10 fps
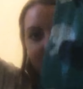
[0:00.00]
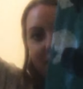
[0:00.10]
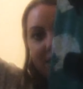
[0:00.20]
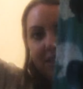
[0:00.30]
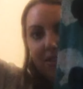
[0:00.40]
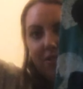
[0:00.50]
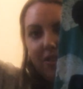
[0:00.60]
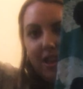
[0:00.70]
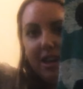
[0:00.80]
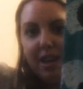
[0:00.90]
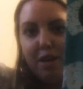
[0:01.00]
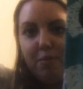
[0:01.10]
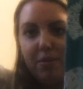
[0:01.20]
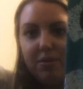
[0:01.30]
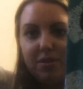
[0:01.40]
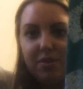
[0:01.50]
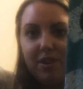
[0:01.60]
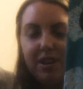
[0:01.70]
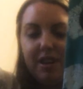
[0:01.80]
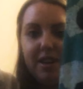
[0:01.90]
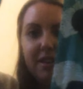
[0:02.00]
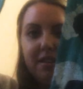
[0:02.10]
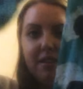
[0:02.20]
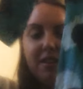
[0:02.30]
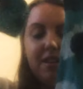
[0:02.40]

It's got the hippos on it.